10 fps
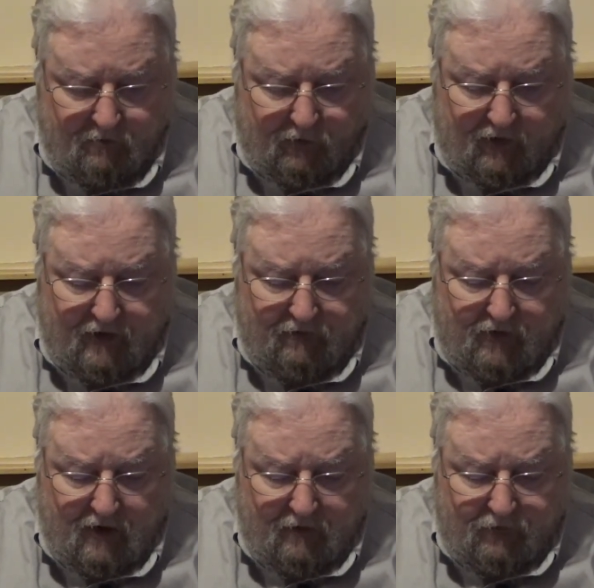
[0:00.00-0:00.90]
Believe
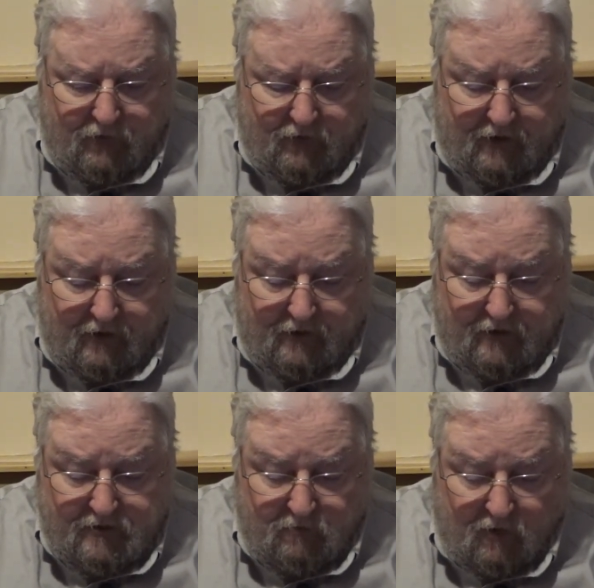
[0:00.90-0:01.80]
God for your healing
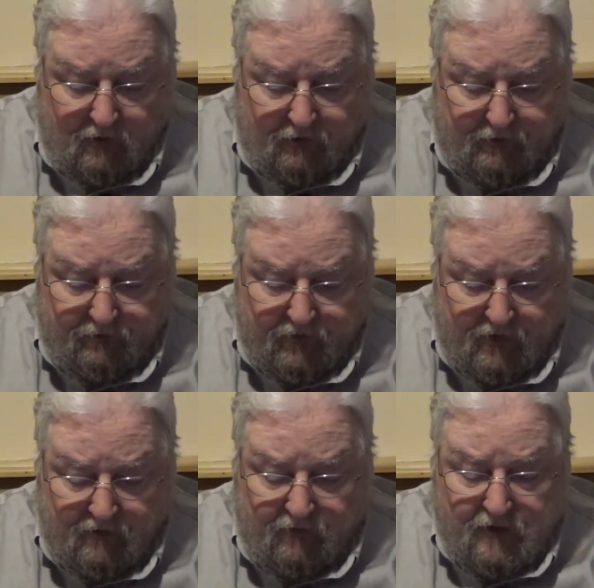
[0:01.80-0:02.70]
this month,
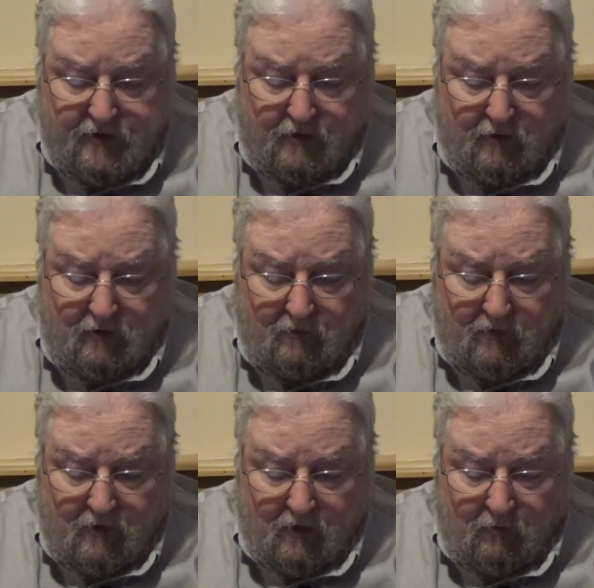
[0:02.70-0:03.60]
physical,
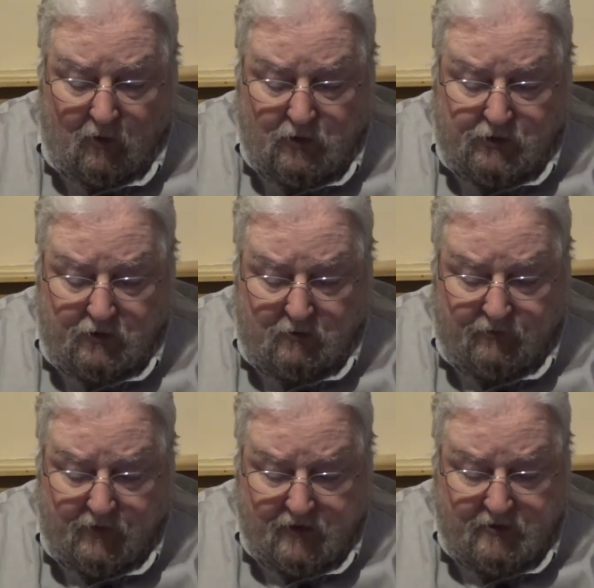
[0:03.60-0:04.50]
emotional,
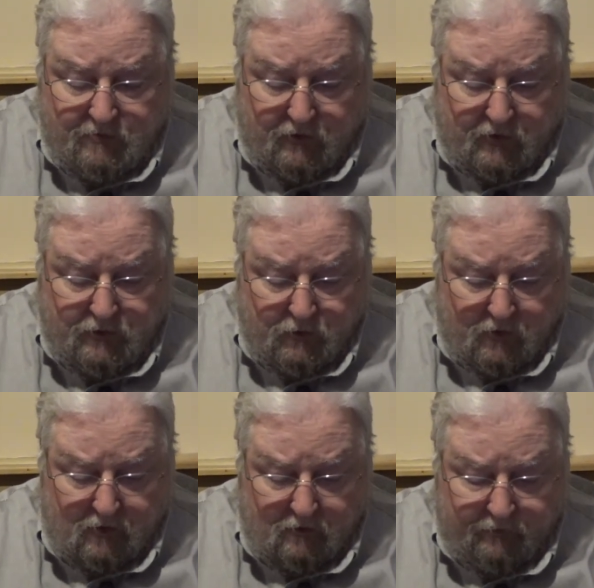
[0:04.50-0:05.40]
and
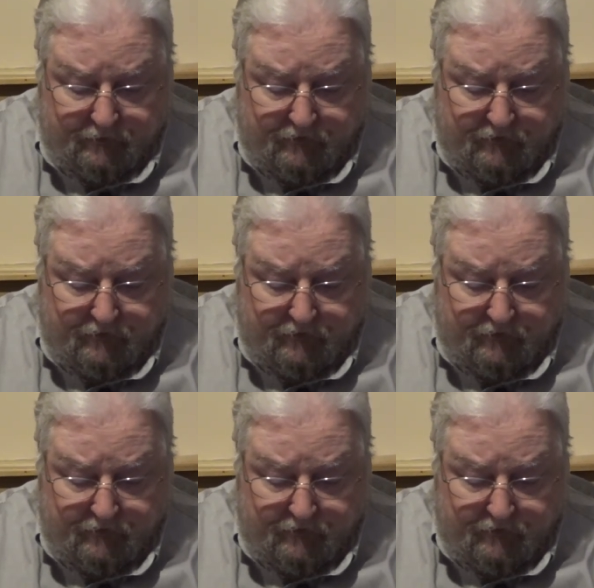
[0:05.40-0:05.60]
spiritual.